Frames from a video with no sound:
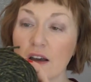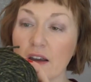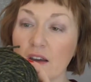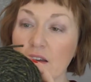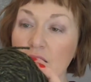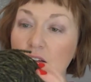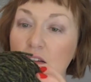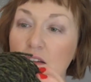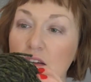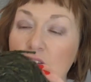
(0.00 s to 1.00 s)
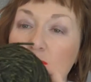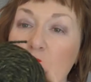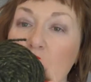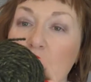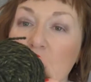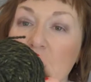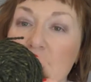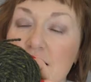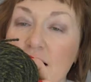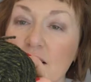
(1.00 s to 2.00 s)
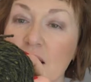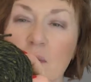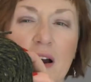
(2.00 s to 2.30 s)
I can't remember the exact name.